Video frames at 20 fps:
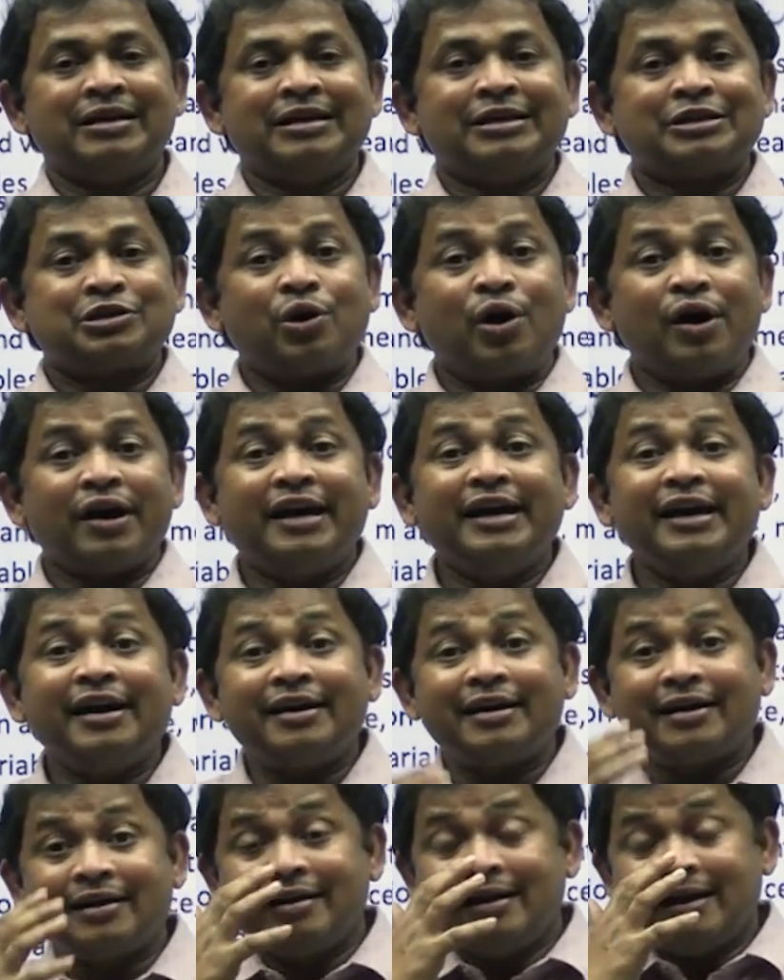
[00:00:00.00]
So
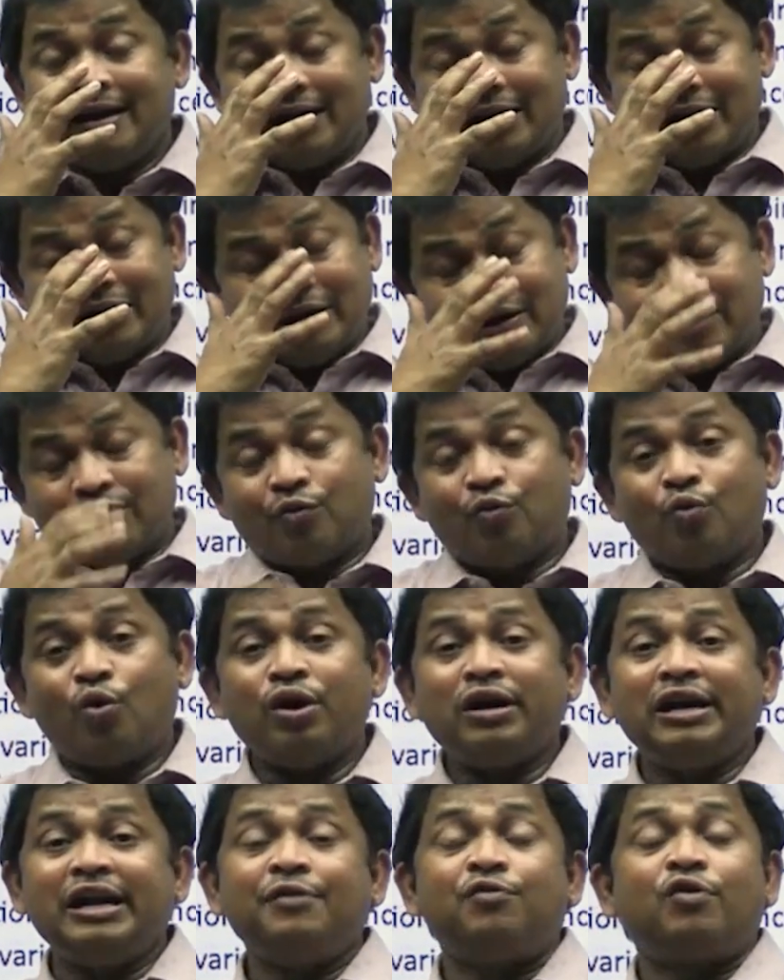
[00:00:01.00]
here
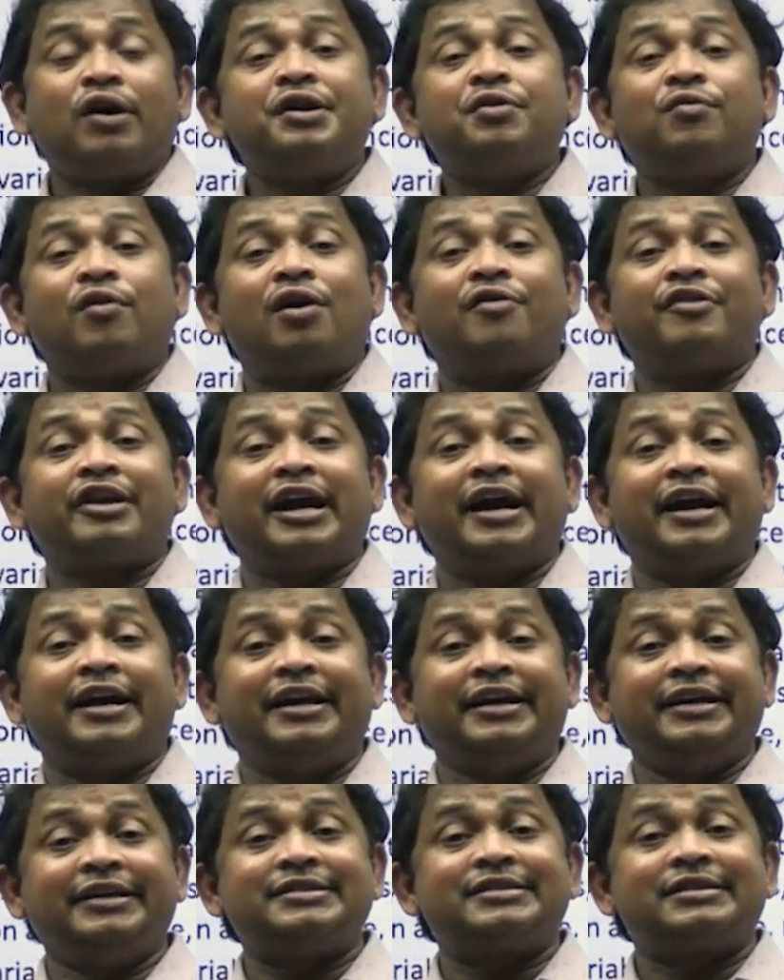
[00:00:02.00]
only 1
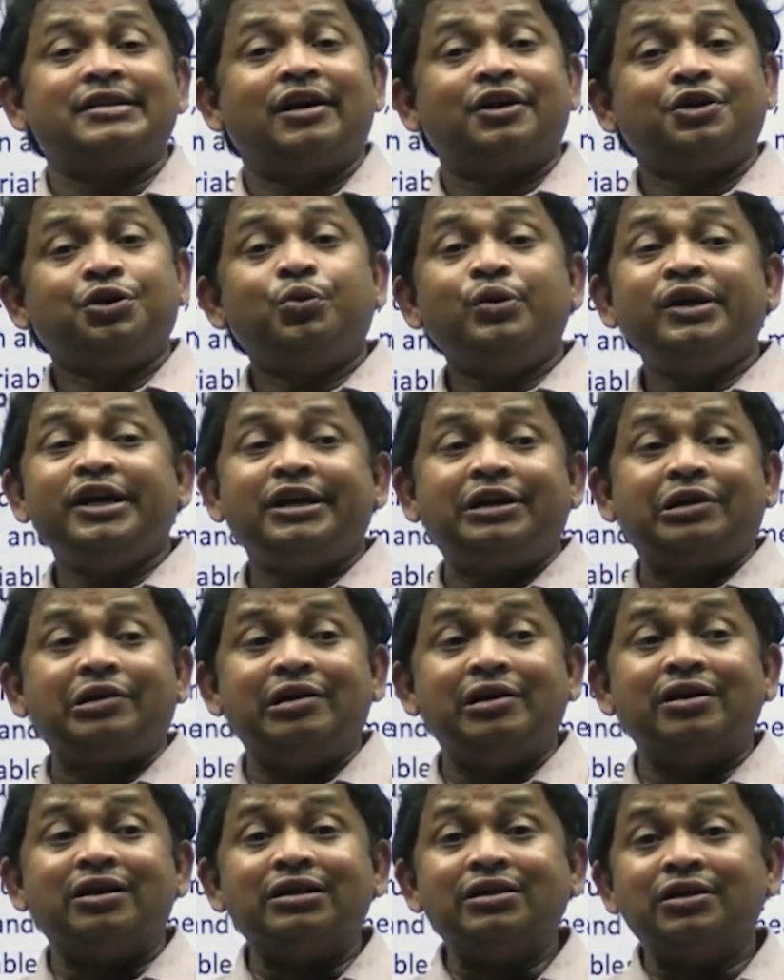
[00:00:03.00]
overhead is, you need to
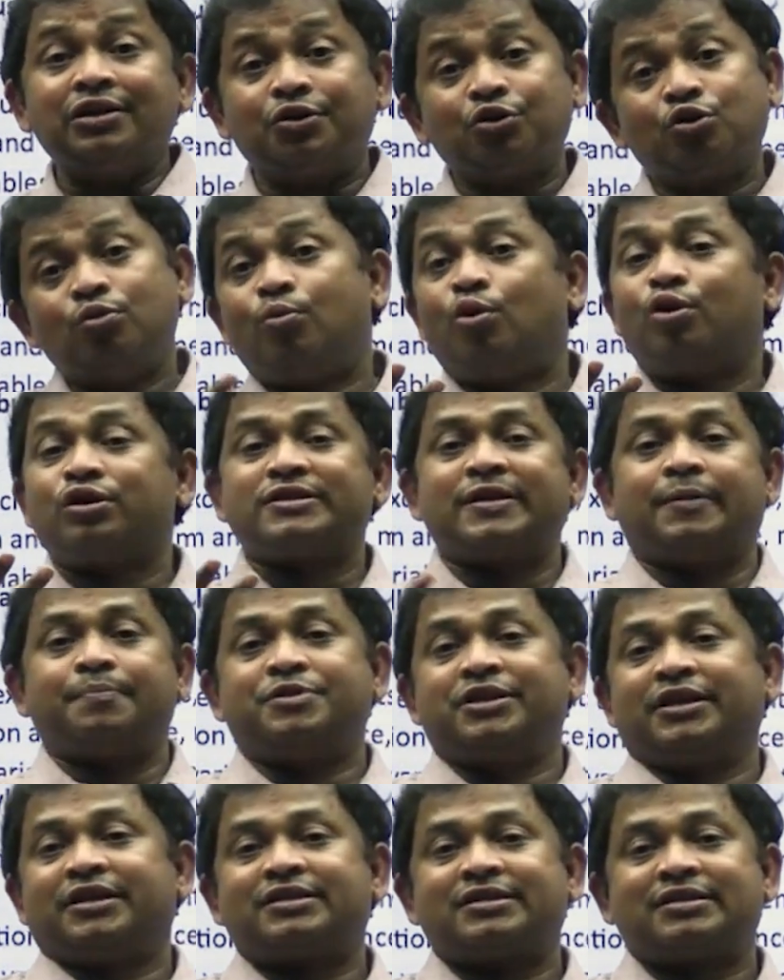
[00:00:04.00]
learn 2 more
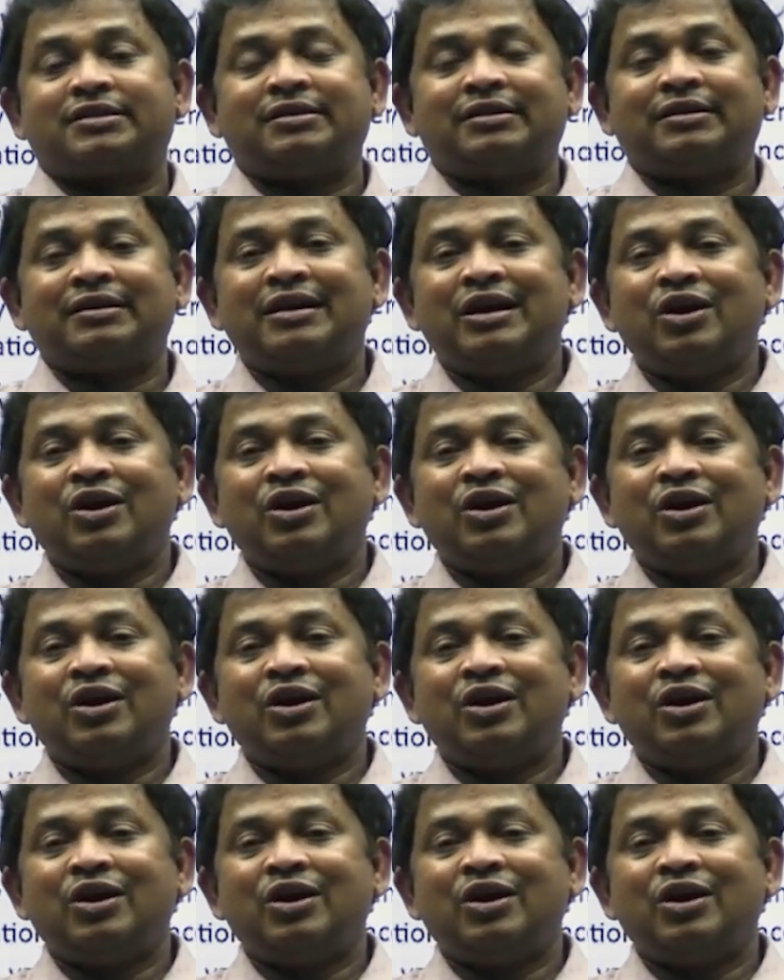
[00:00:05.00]
subjects.